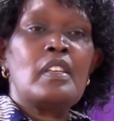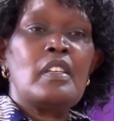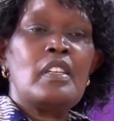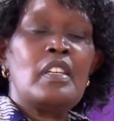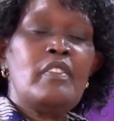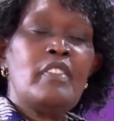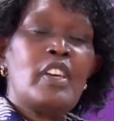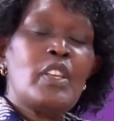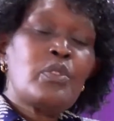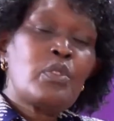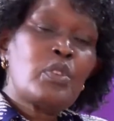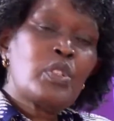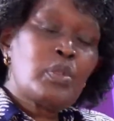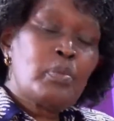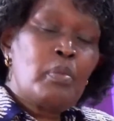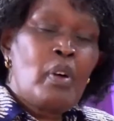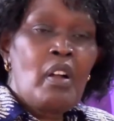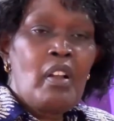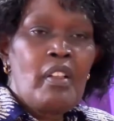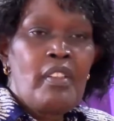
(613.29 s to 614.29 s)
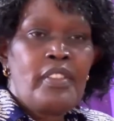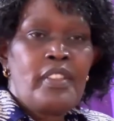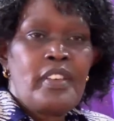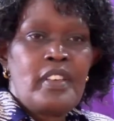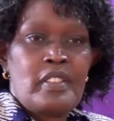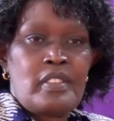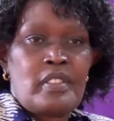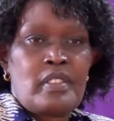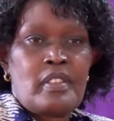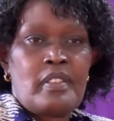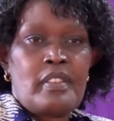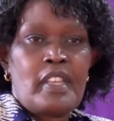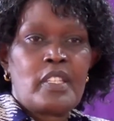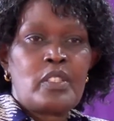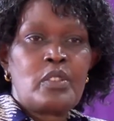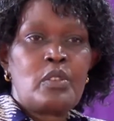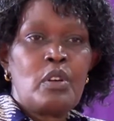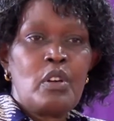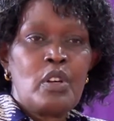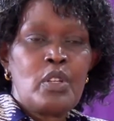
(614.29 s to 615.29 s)
even those small things that
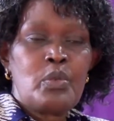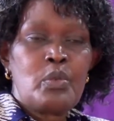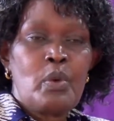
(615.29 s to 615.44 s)
God